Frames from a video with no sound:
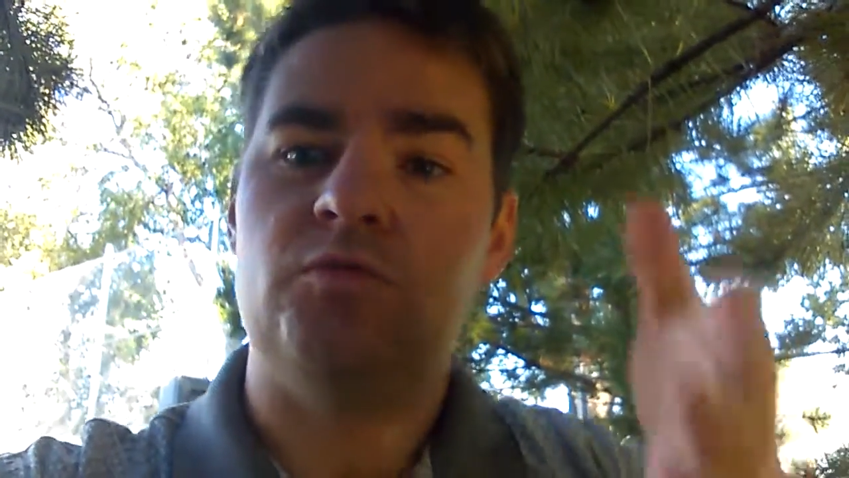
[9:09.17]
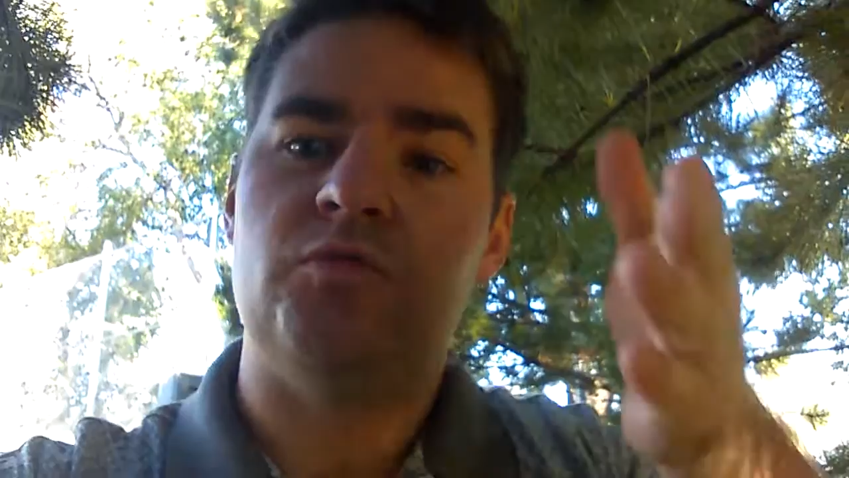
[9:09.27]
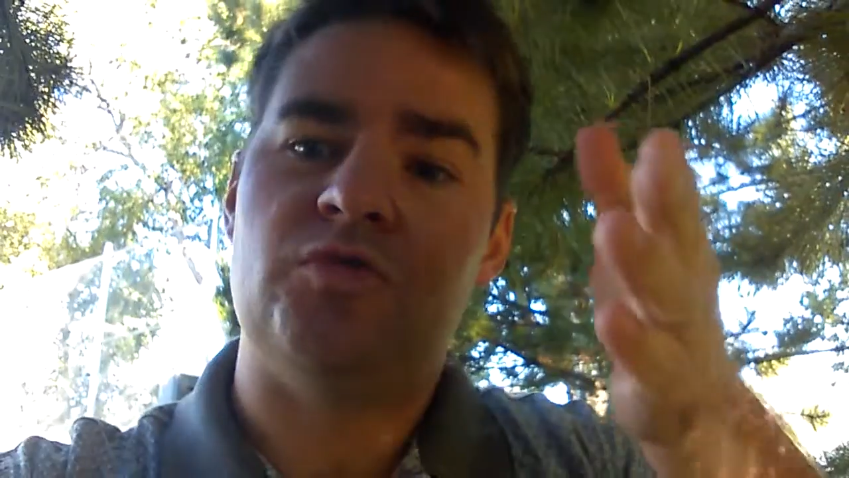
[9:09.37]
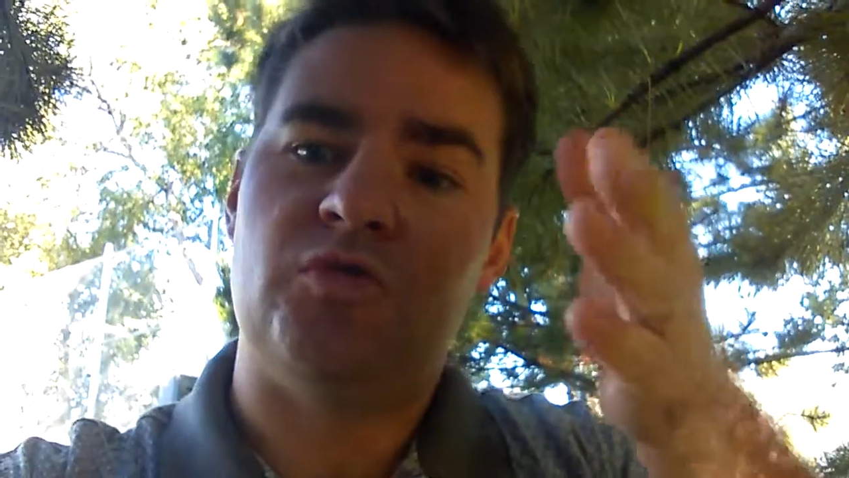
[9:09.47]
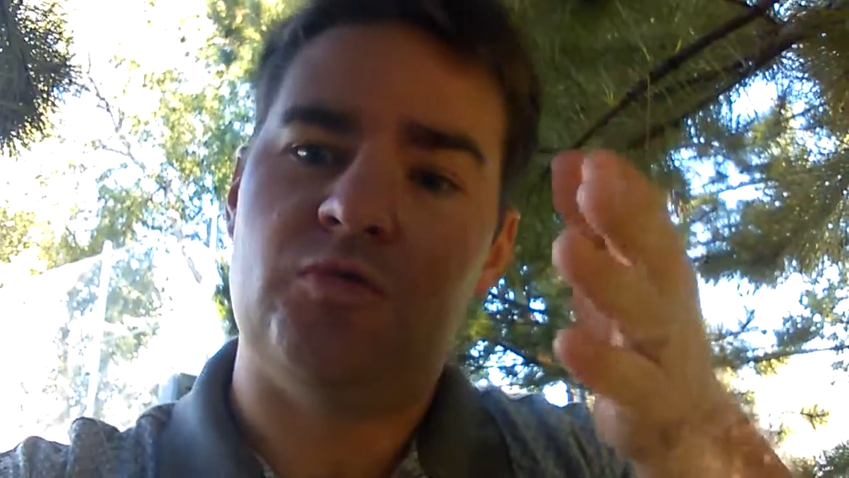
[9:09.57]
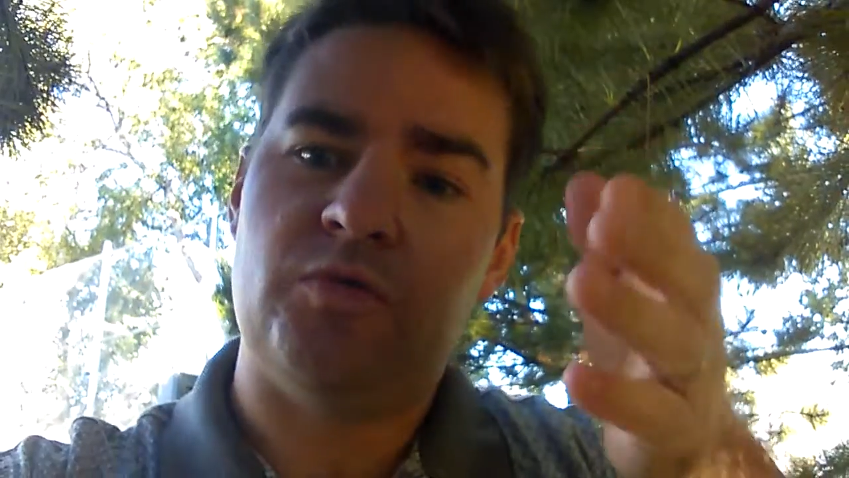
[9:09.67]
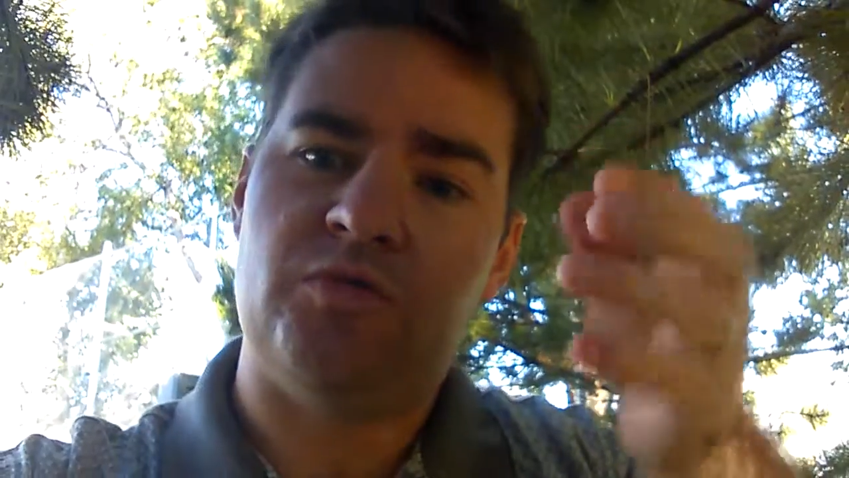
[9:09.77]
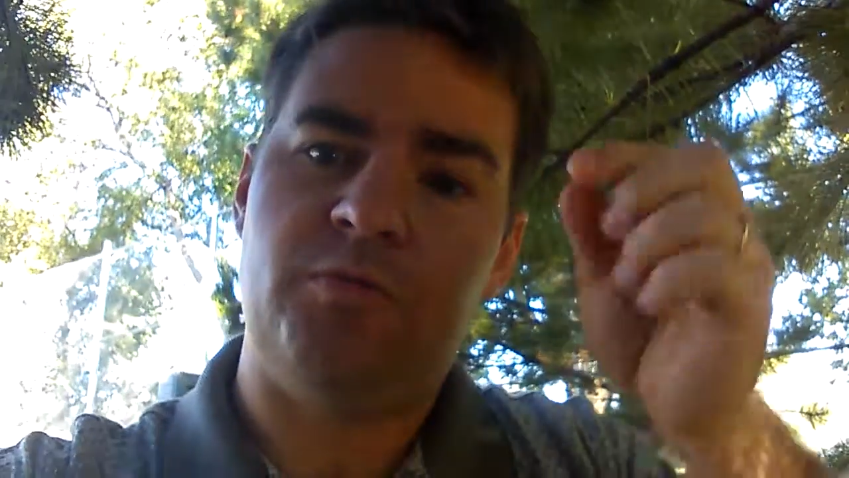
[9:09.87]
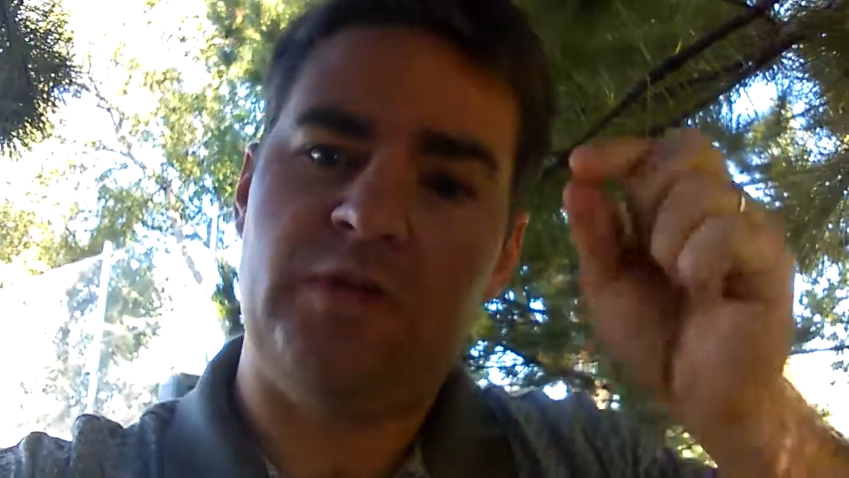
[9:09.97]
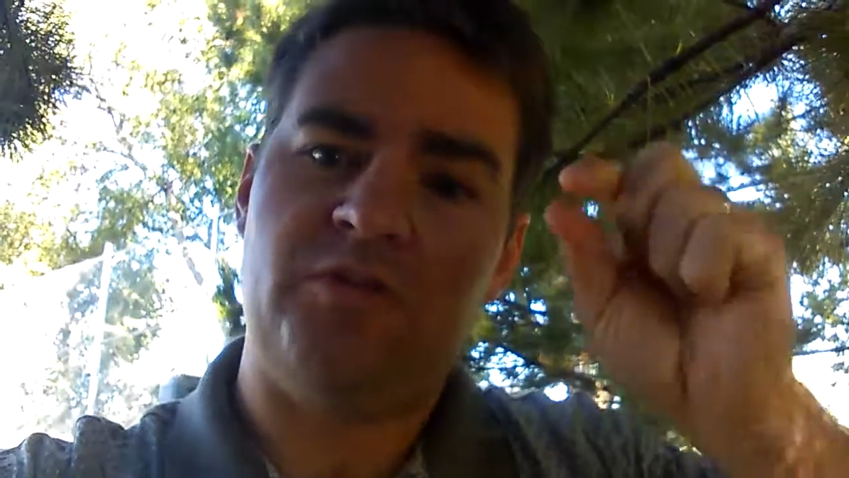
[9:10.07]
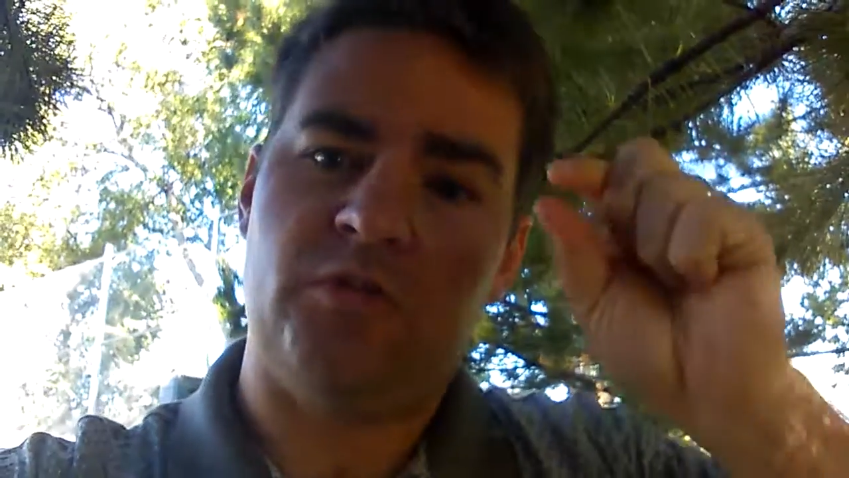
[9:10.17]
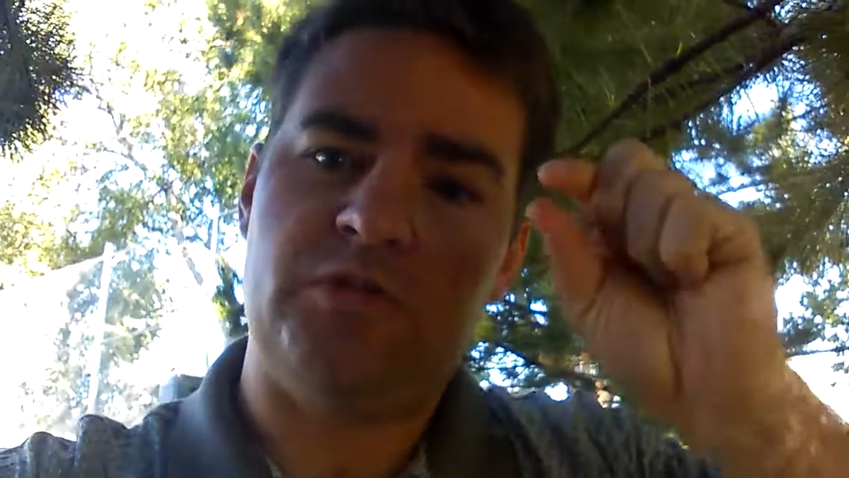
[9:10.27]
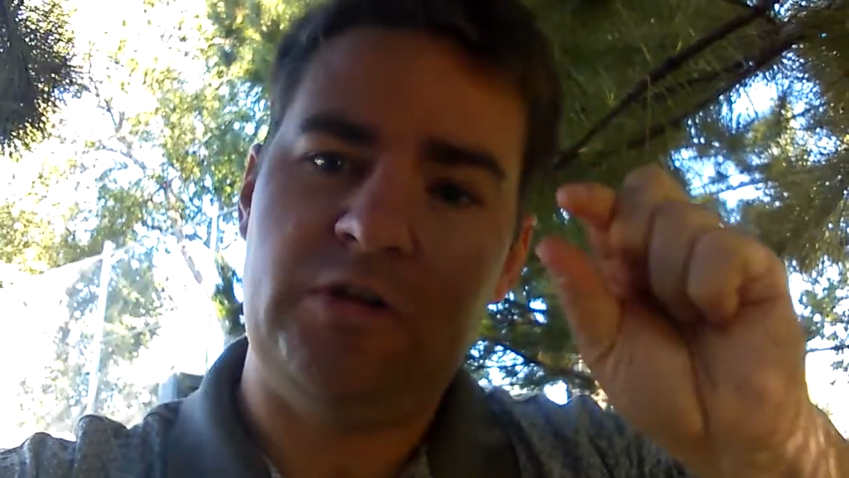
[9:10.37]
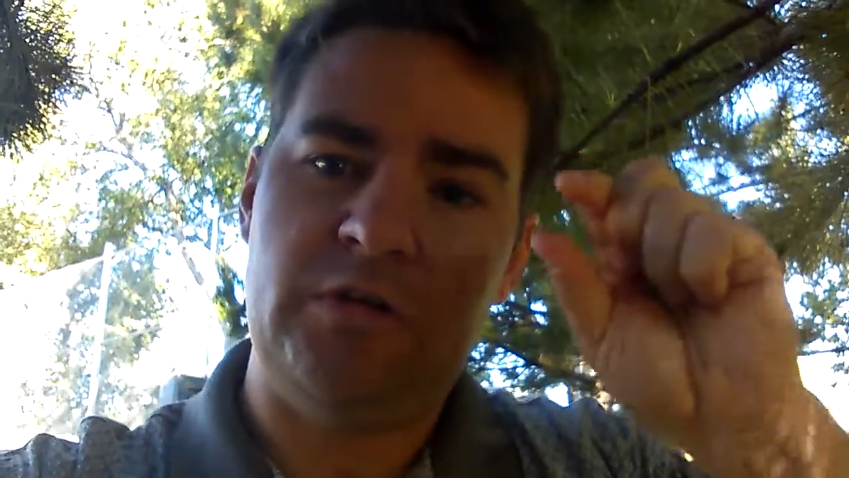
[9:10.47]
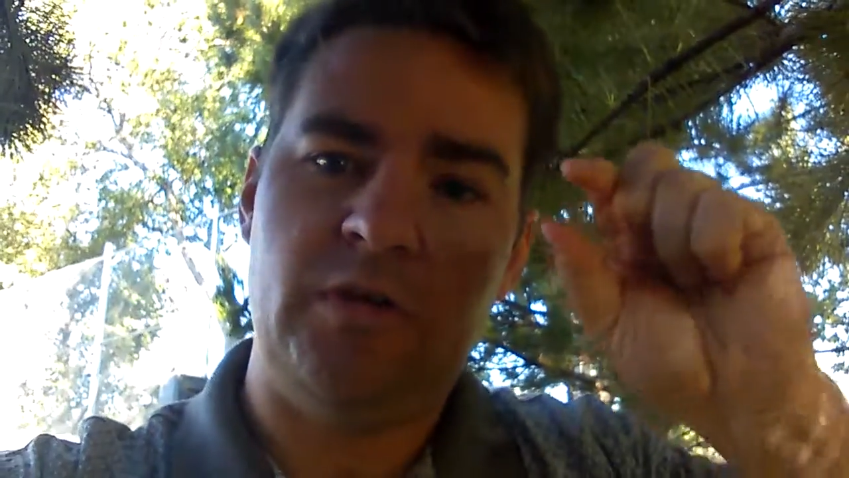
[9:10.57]
which means
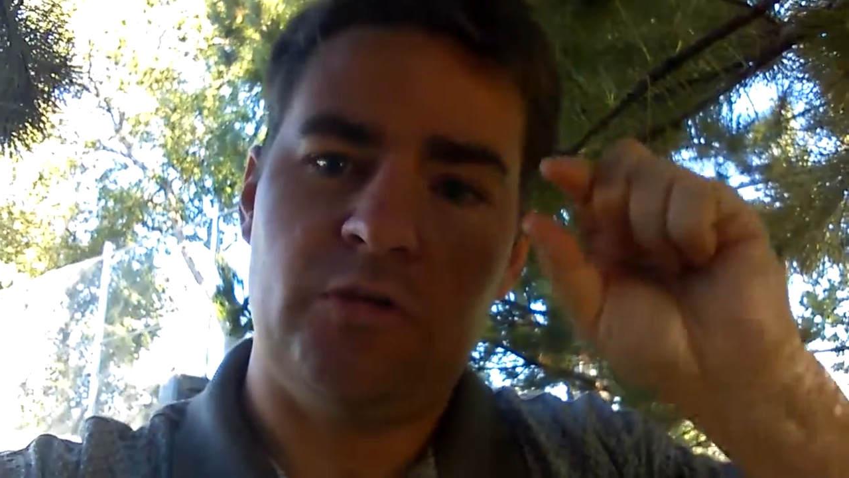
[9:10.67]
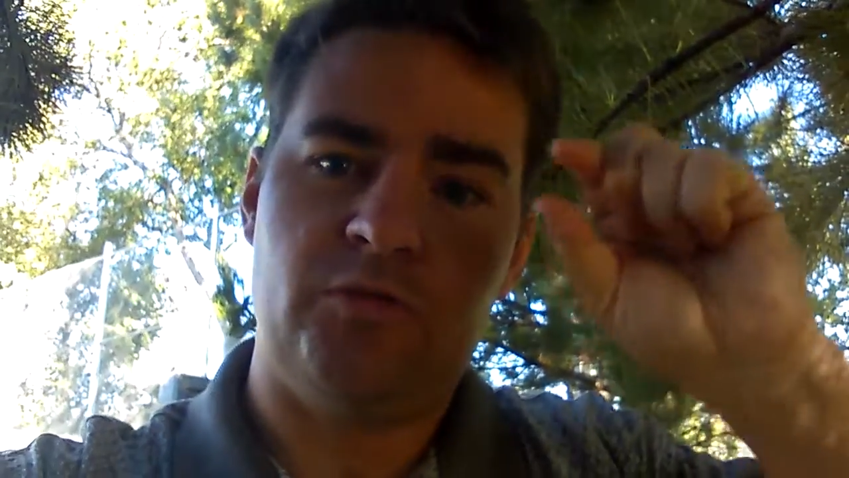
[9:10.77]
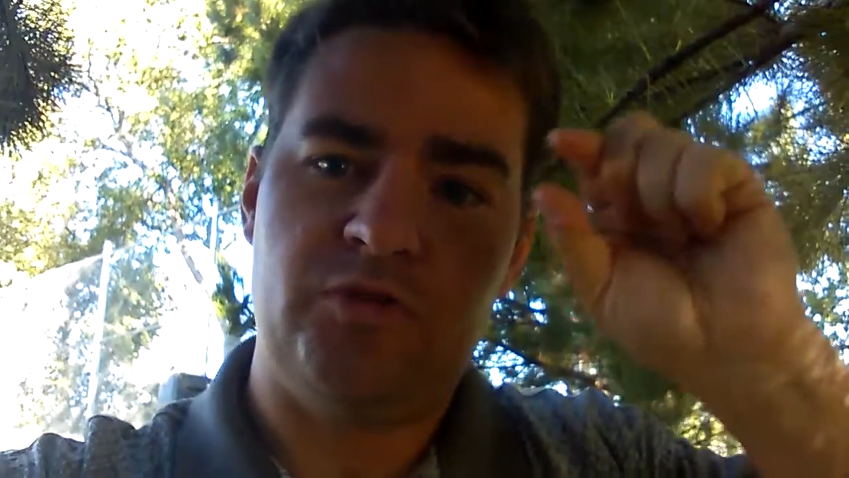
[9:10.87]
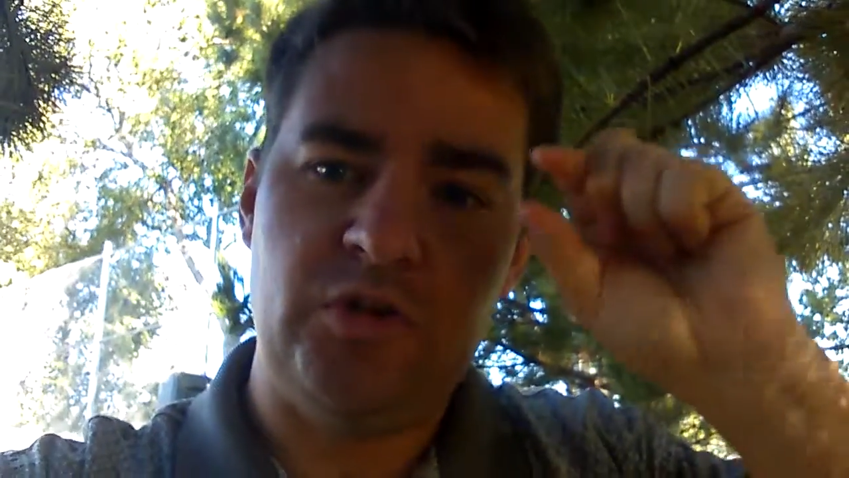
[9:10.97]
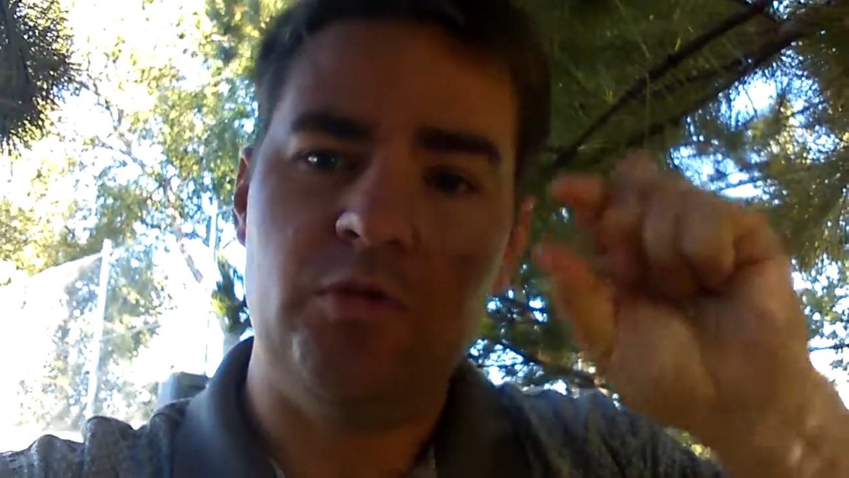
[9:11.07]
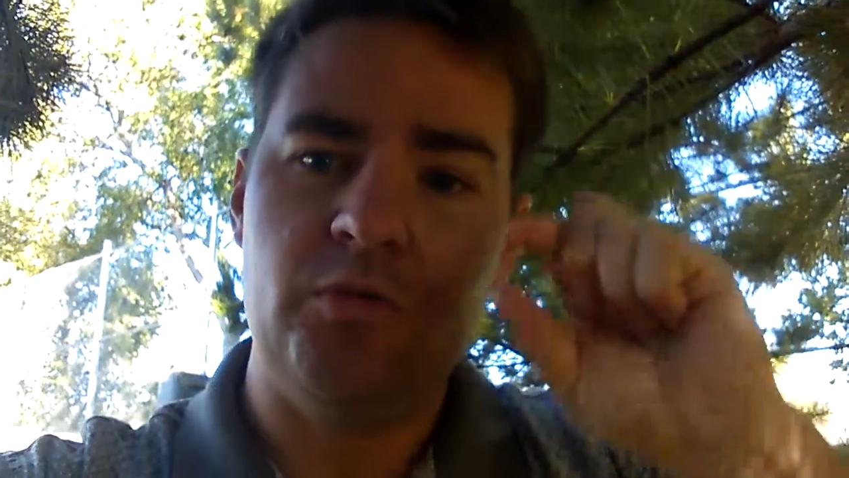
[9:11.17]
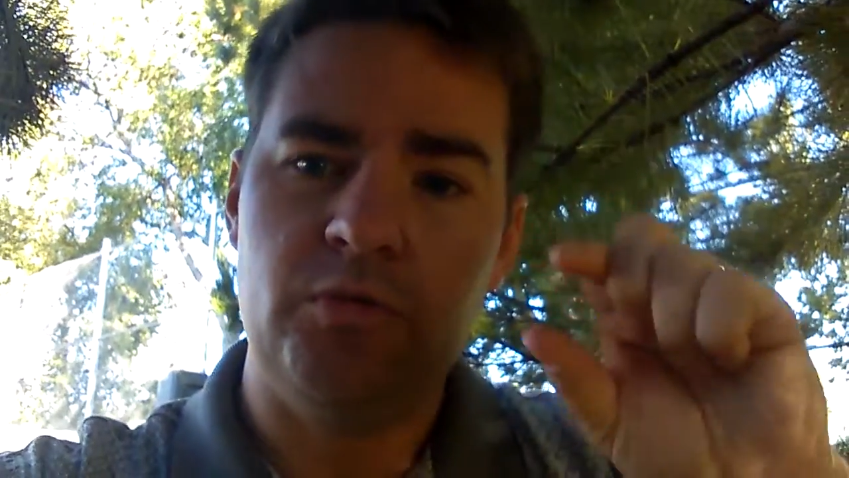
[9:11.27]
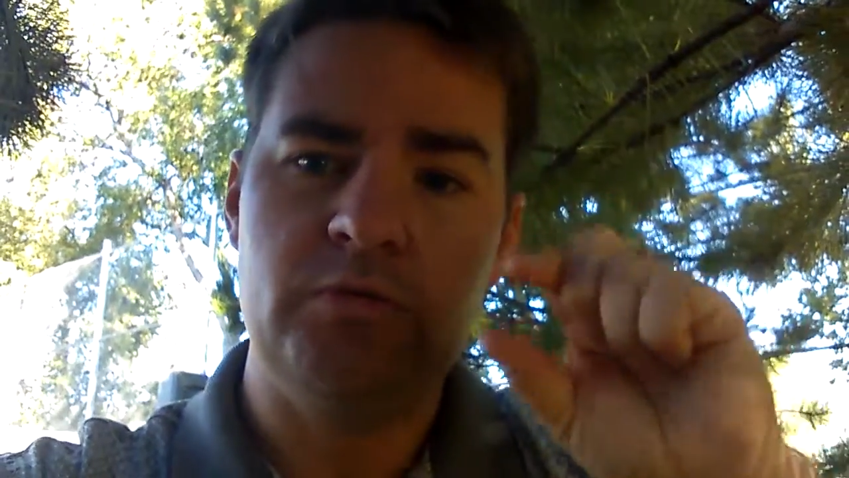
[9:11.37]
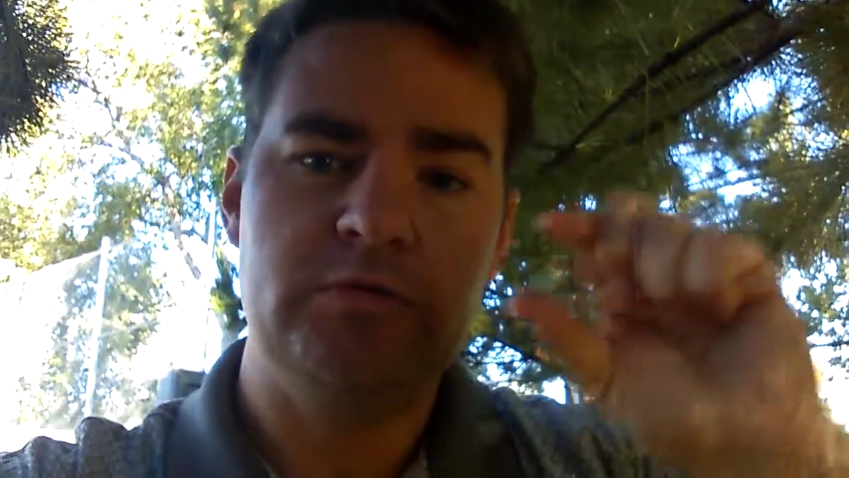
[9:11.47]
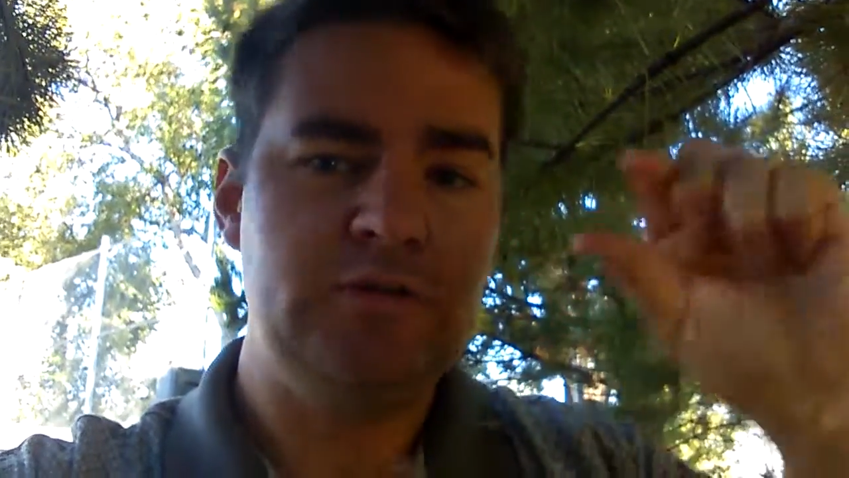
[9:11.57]
those two